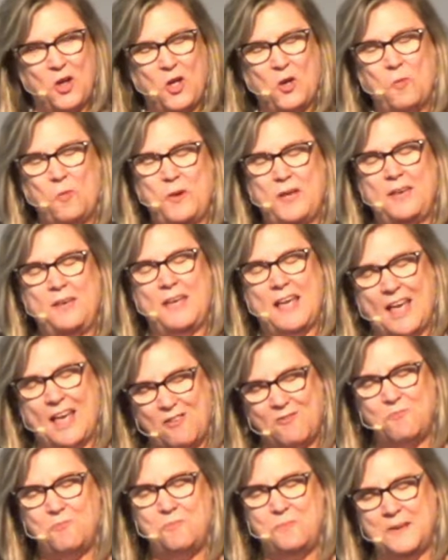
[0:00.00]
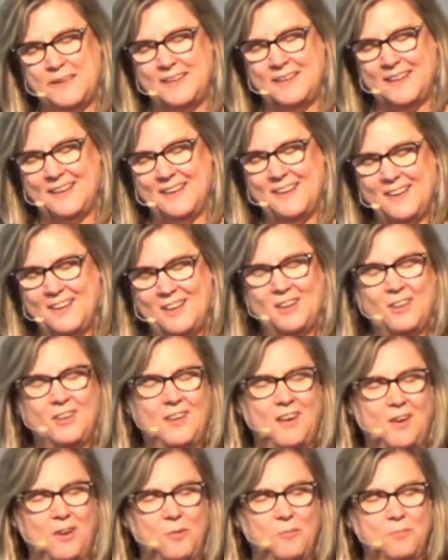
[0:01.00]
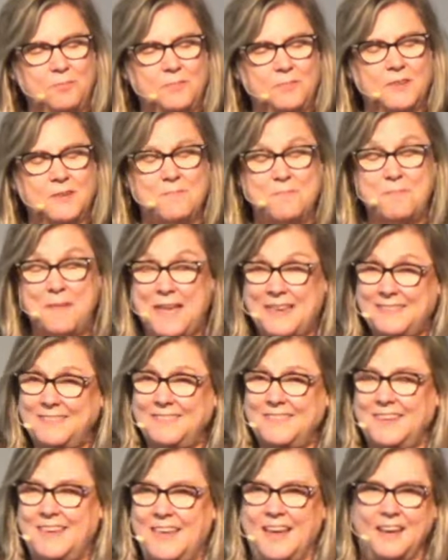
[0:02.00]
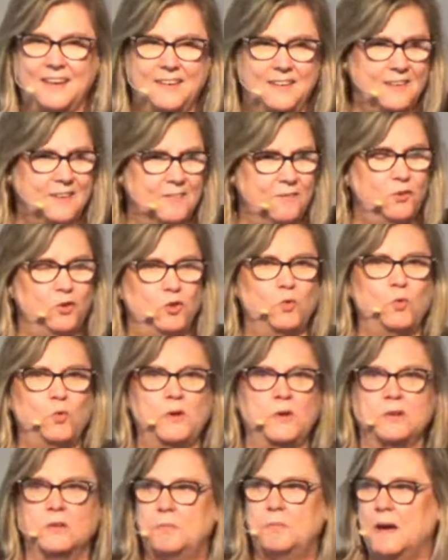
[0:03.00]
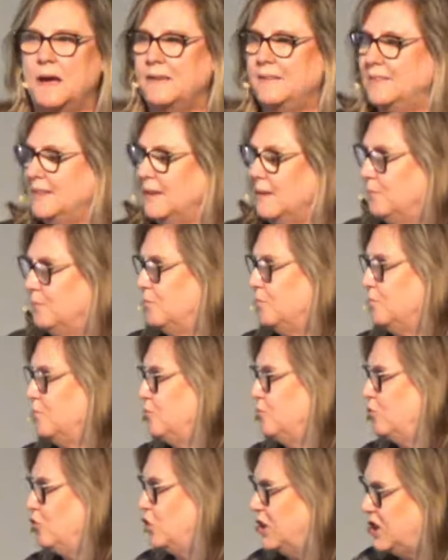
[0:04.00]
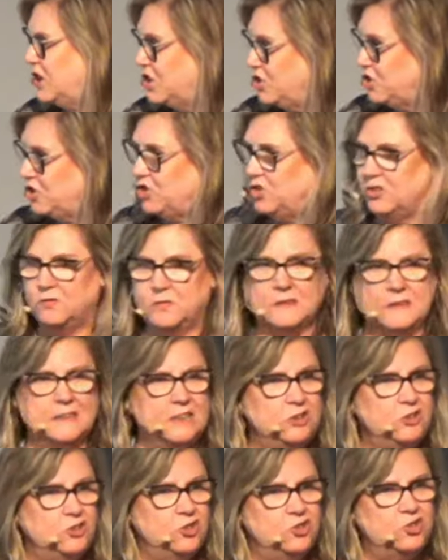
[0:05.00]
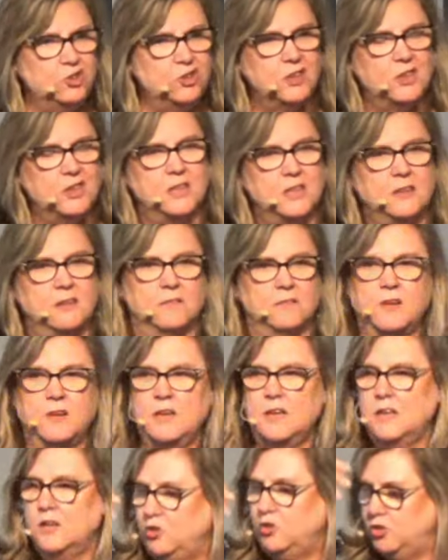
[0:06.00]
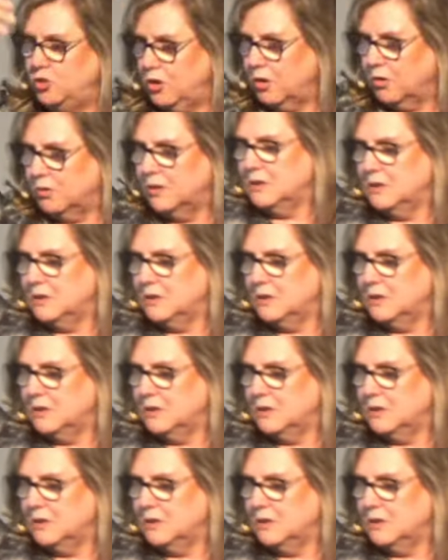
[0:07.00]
we have been domesticated, if you will, by some traditional religions to think of, you know,